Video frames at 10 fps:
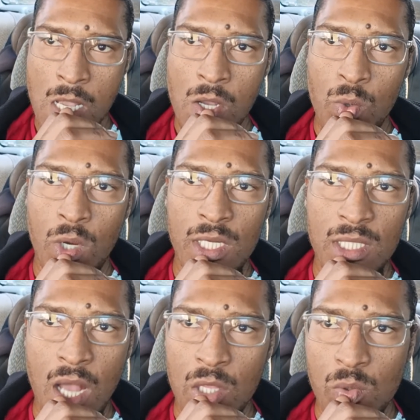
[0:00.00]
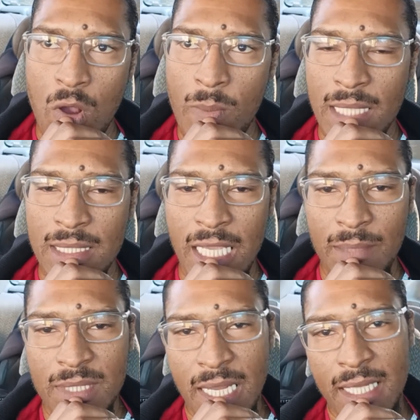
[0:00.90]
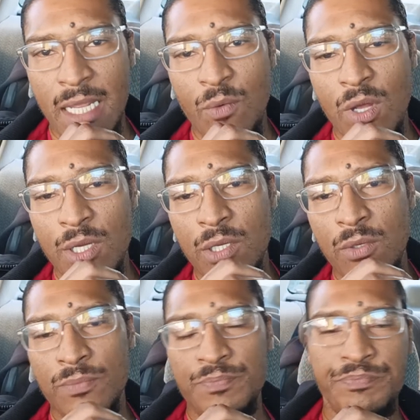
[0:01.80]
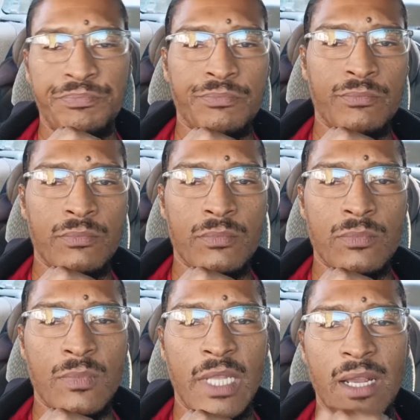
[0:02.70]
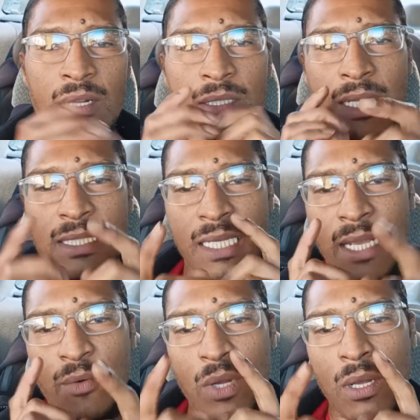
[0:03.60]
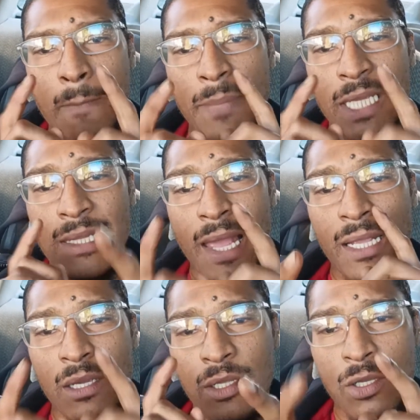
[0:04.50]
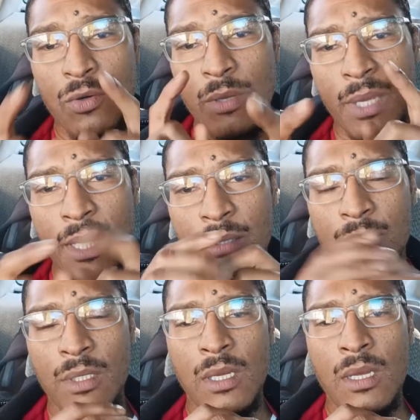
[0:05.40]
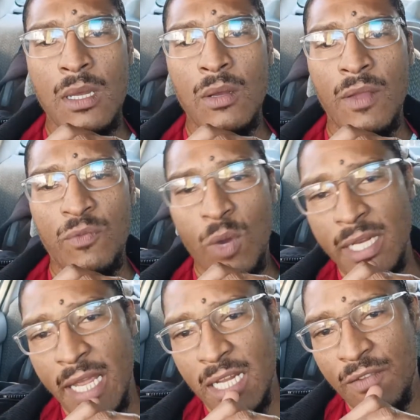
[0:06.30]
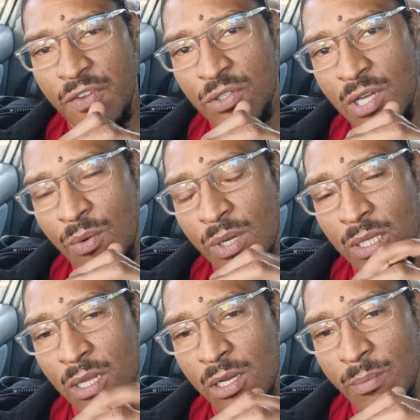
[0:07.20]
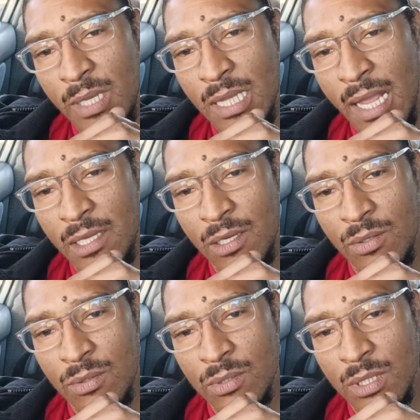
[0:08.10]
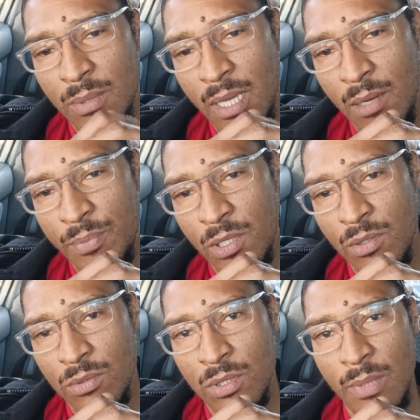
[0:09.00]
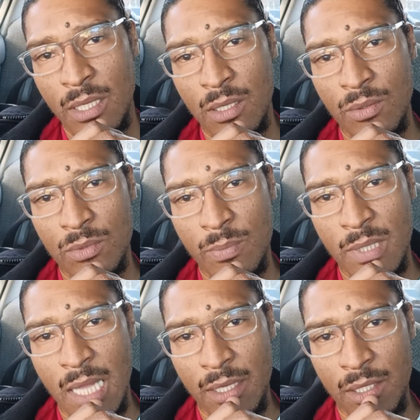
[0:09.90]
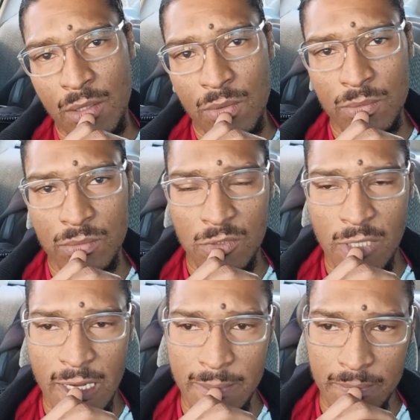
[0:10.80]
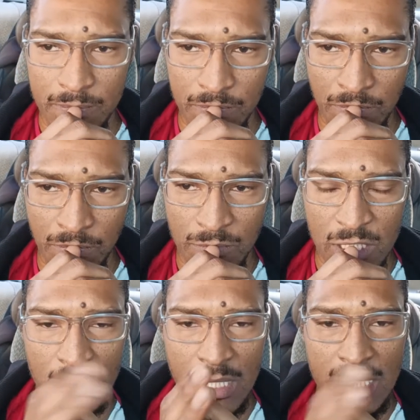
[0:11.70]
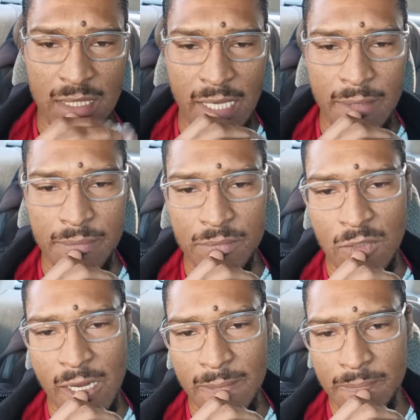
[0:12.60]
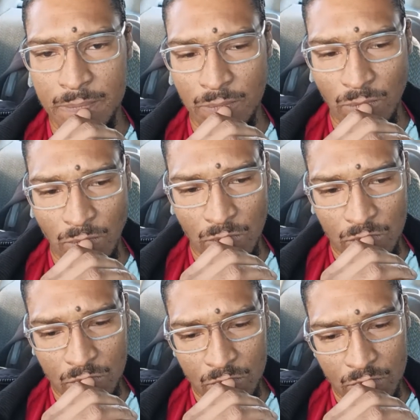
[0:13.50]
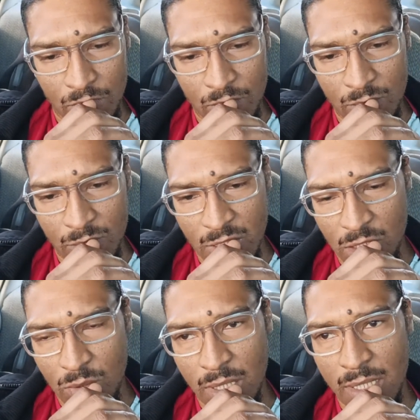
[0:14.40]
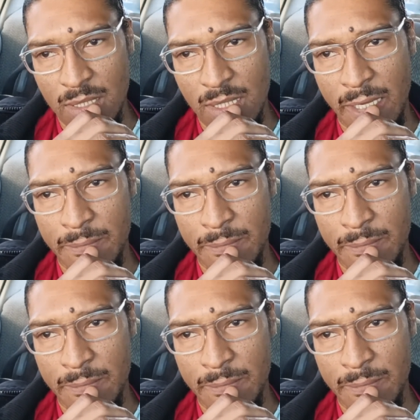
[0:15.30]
What does all the robots keep saying they want to do? They say they want to be like you and me. If one day in the future I want to learn to be like you, to help you, to be like you, right? That's what they say, right? That's what they say.